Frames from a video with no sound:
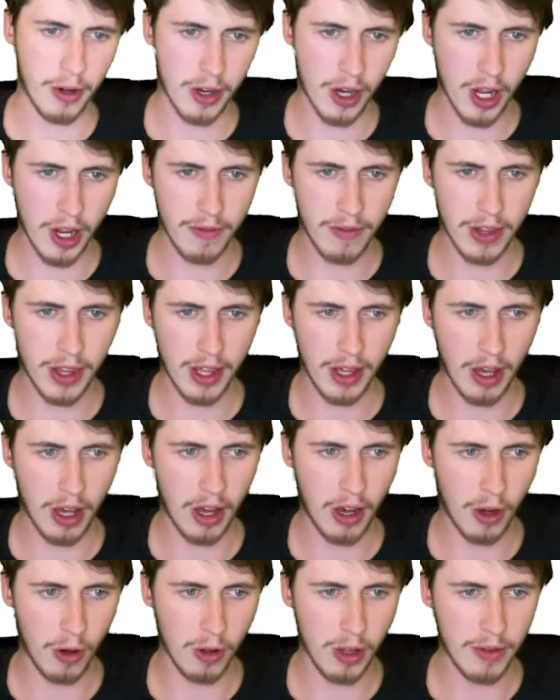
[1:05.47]
over the
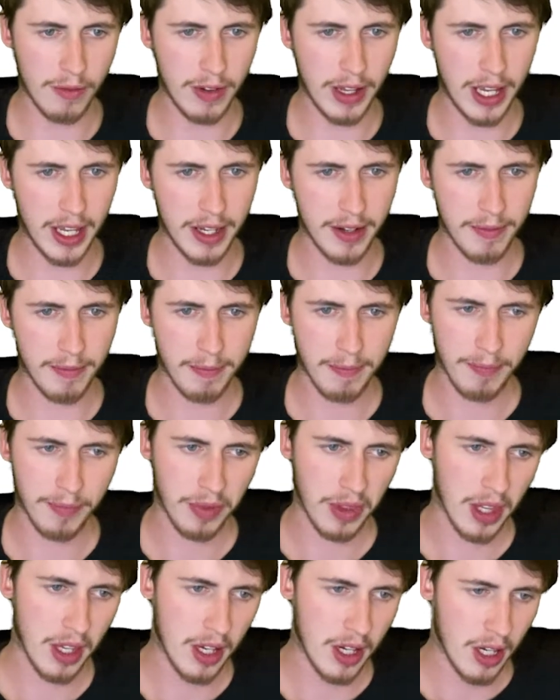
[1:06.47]
whole event
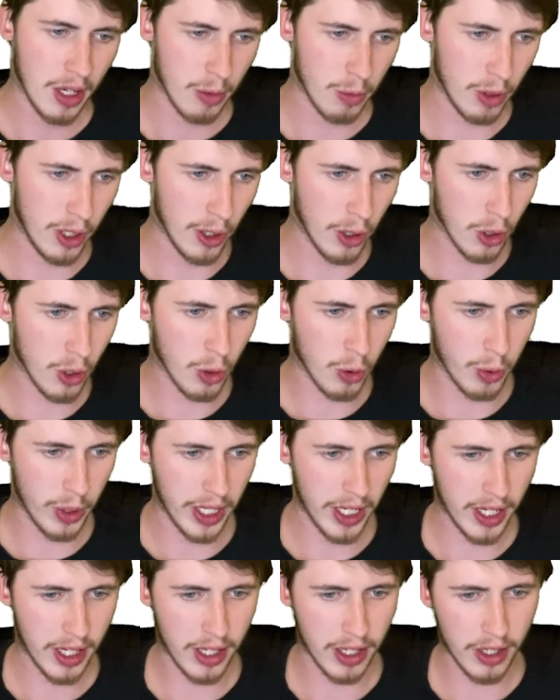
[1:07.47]
real quick,